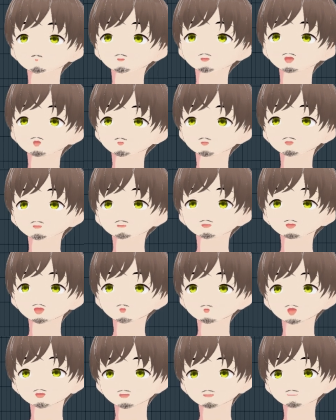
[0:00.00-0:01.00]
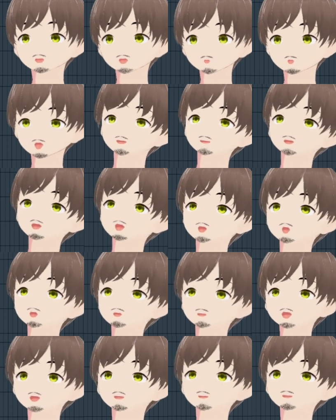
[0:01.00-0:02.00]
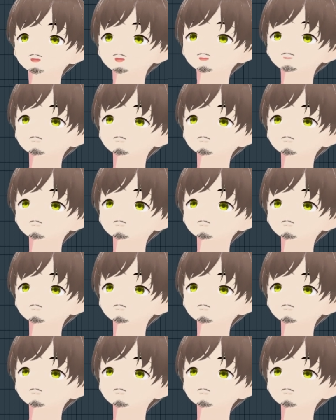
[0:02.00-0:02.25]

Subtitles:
I went 3 to 1 because I want a little more out of it.